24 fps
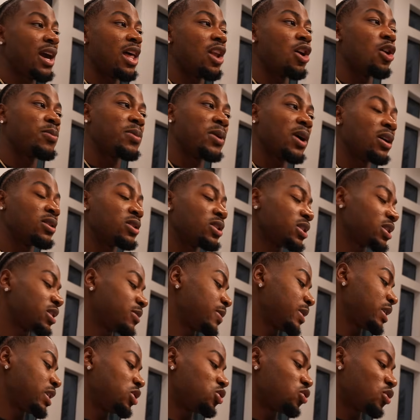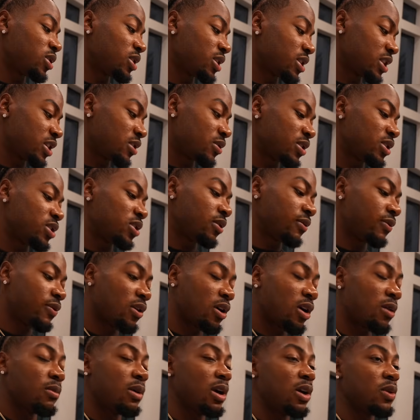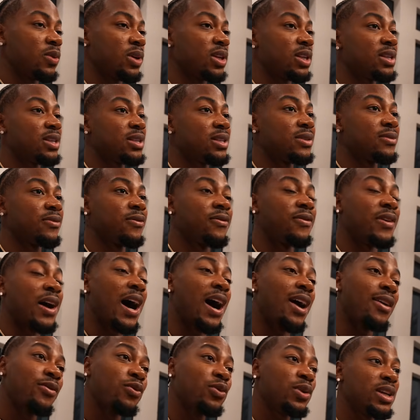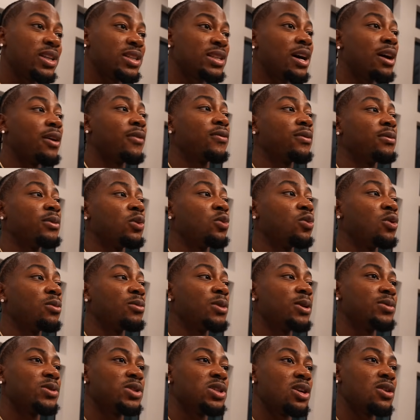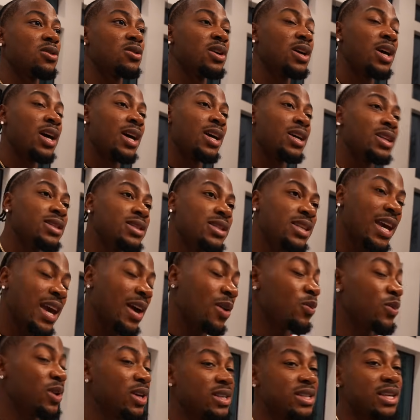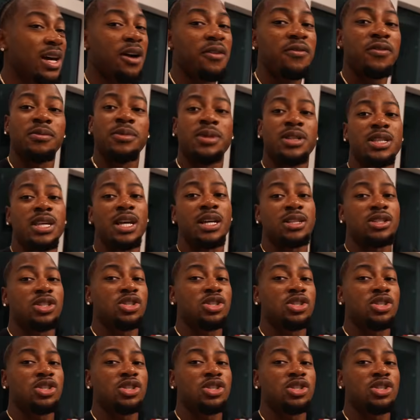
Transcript: And hope y'all just been enjoying the series so far, man. We 5 weeks out from the warm-up show, 10 weeks out from the second